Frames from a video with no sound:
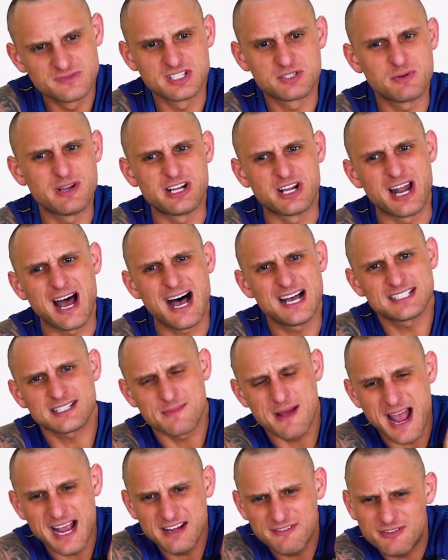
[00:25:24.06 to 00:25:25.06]
That's where you've got to ask
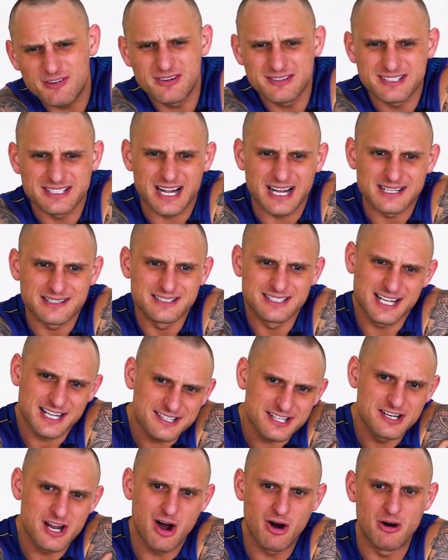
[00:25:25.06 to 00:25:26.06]
them, how are you feeling today?
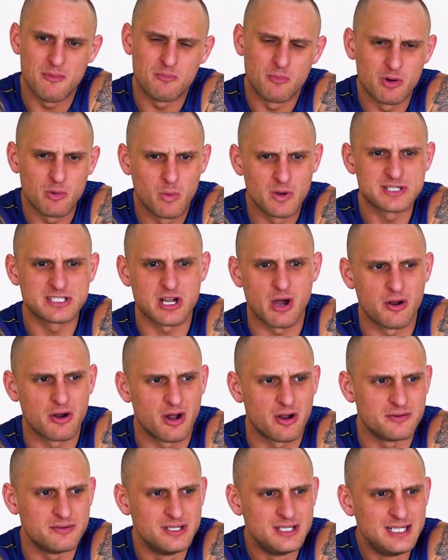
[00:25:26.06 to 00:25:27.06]
Get to know them. What, what's
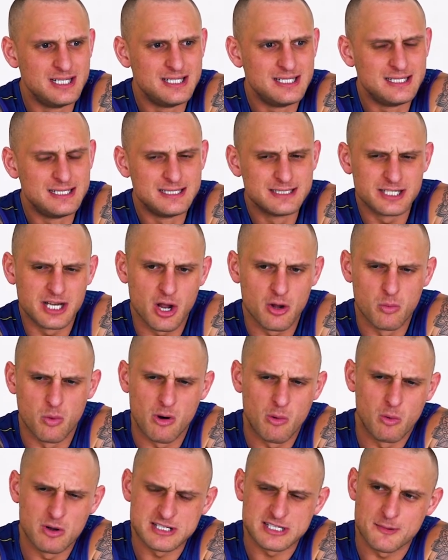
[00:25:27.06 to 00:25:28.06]
going on? You know,
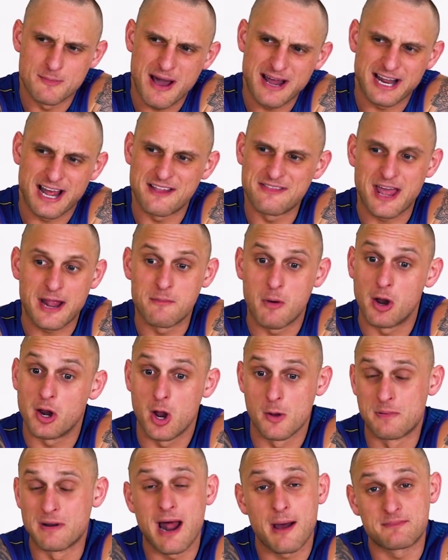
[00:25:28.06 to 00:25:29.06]
what, what's the matter? And they might
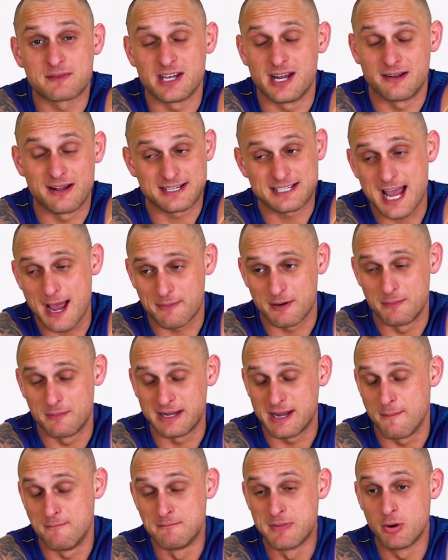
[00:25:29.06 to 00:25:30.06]
open up to you. And that's happened to
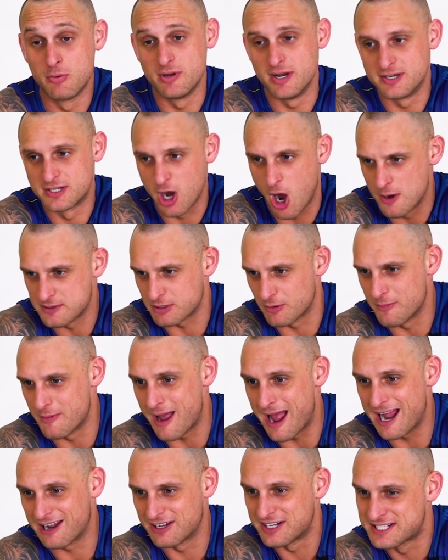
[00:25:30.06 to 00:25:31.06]
me a million times. I
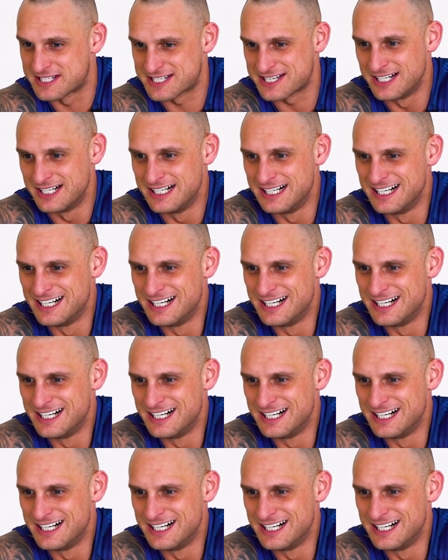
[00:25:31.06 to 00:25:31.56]
remember Alex,